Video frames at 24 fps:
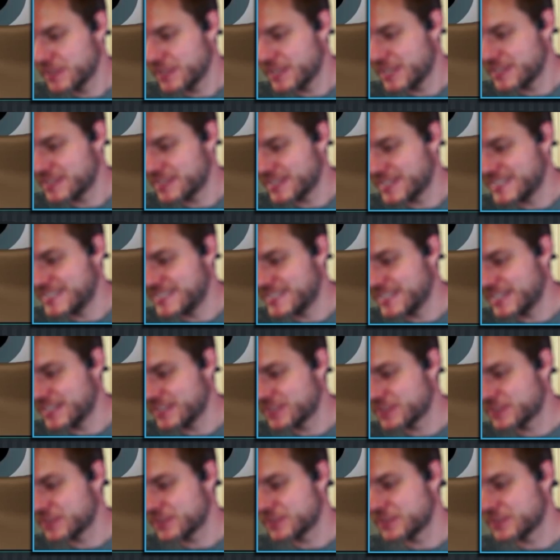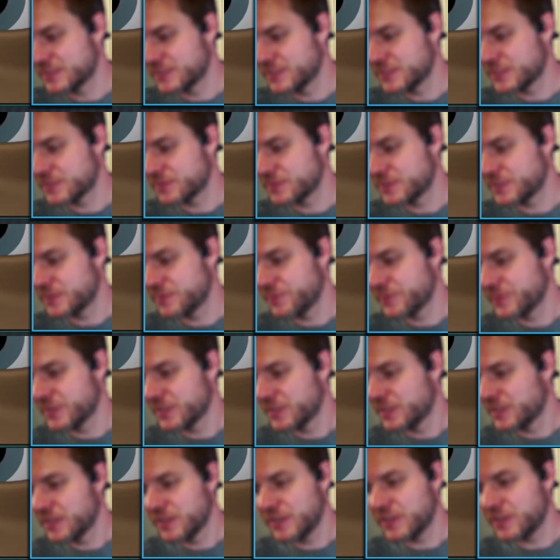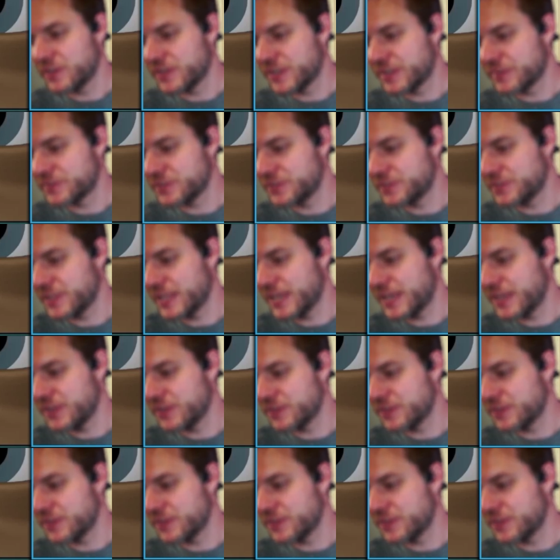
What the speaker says: is identical to this one, you don't have to do that.